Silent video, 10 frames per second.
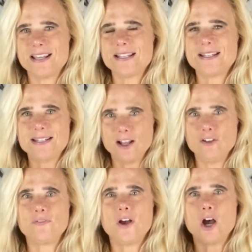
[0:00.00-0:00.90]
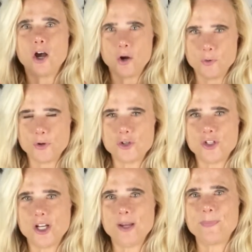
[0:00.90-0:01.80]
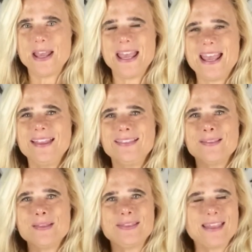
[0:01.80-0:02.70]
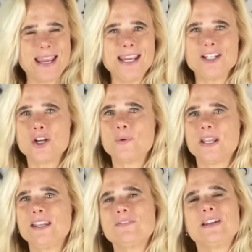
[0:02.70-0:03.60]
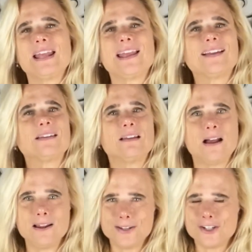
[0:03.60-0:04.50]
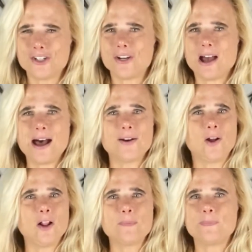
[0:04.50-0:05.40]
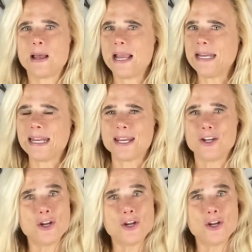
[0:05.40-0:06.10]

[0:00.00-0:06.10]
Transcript: self-ownership, and they don't even acknowledge God Almighty.